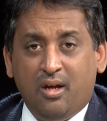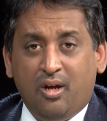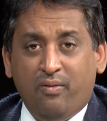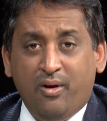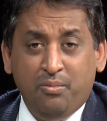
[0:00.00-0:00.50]

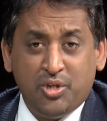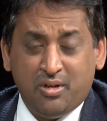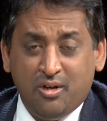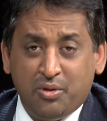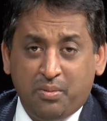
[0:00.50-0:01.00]
Great Ormond Street
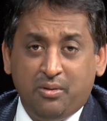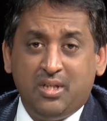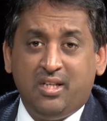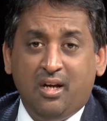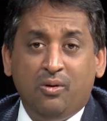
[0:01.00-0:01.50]
Hospital is
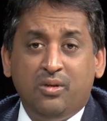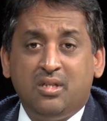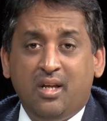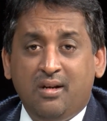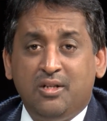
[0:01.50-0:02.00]
the
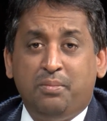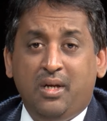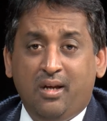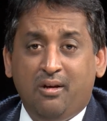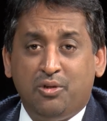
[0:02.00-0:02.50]
oldest
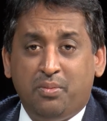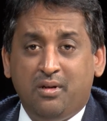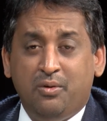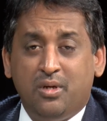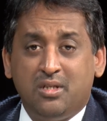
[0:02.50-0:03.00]
English-speaking hospital in
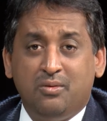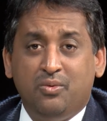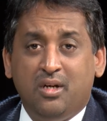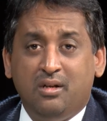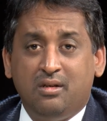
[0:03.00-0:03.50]
the Western
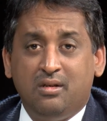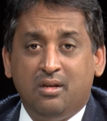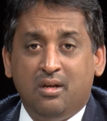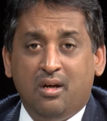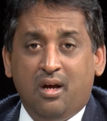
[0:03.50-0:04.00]
world.
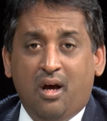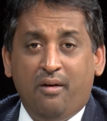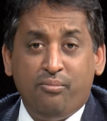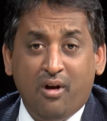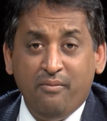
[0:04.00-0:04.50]
Our
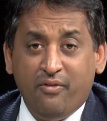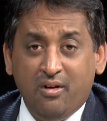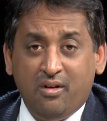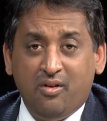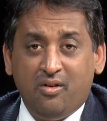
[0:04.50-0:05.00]
prime
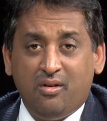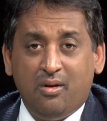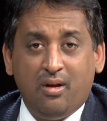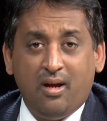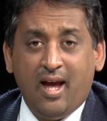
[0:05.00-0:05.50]
focus
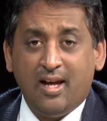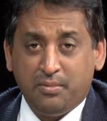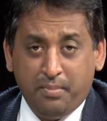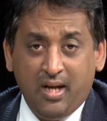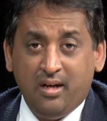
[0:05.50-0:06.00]
has
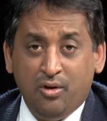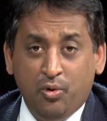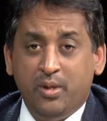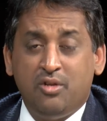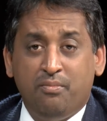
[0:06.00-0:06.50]
been and
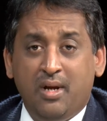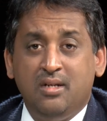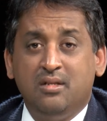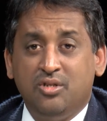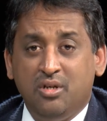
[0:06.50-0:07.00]
always
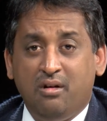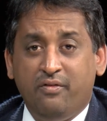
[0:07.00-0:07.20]
remains the child